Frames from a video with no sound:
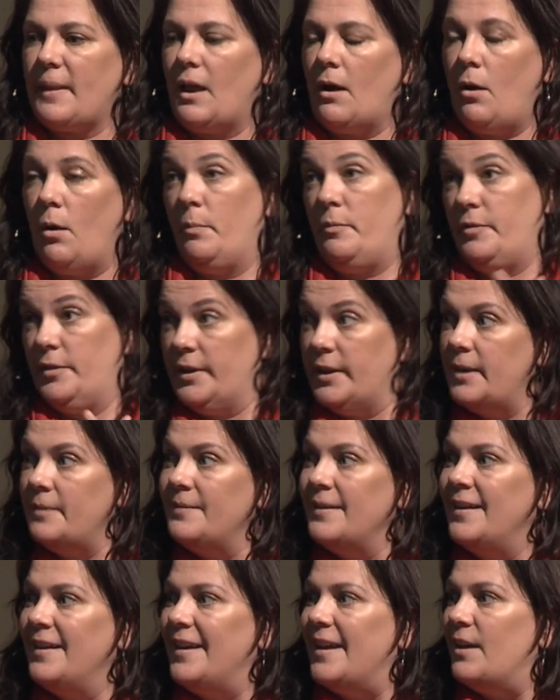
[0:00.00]
hopefully,
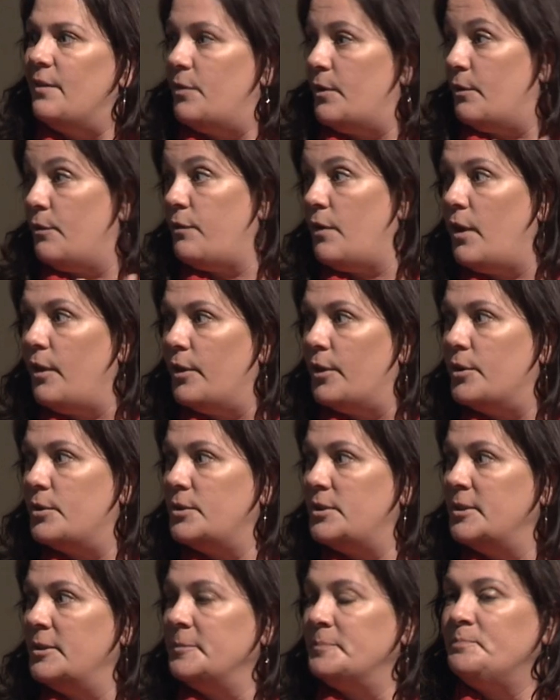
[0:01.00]
if they're followed.